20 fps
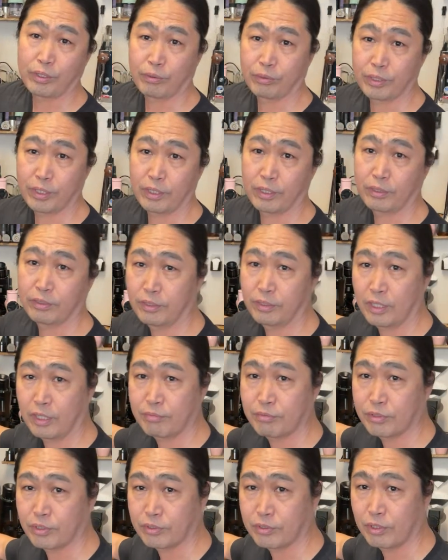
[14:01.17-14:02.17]
okay,
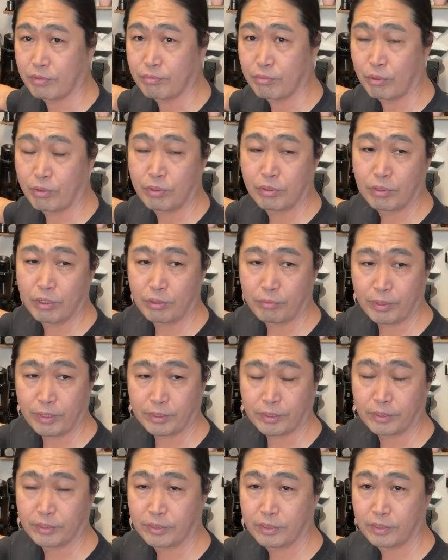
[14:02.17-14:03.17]
DF64
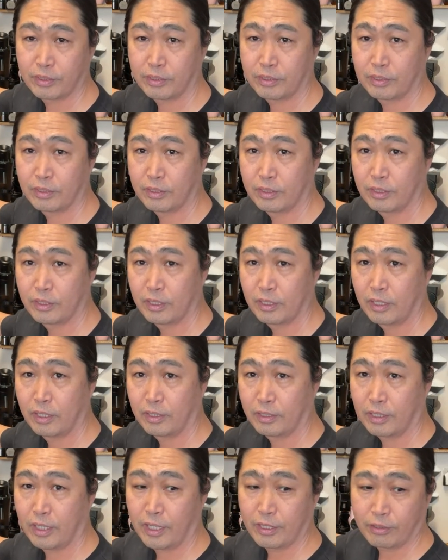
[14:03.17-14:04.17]
already.
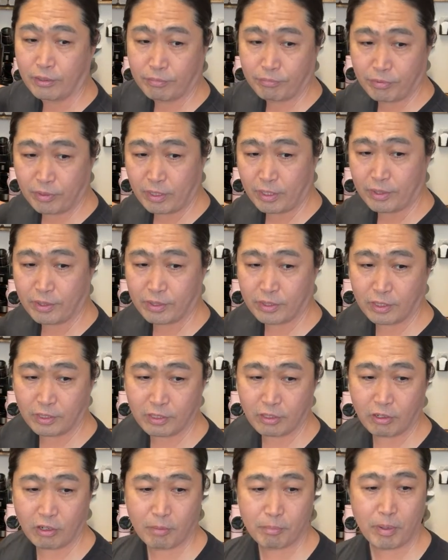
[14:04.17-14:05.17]
And uh, I know if you are
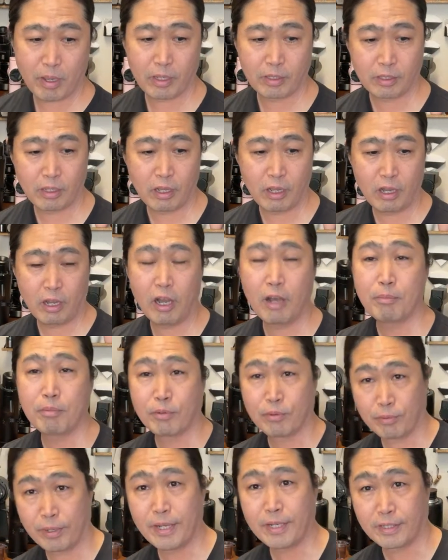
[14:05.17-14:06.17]
thinking about
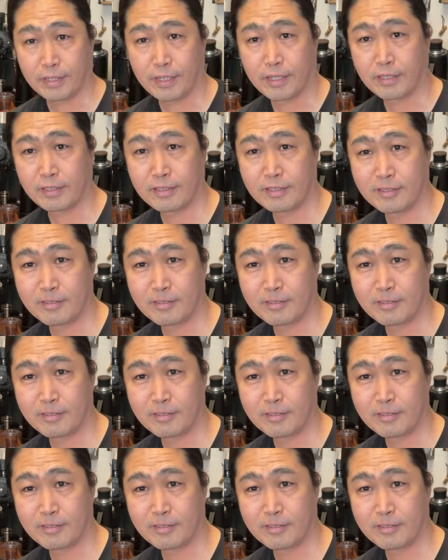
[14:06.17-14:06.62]
upgrading it,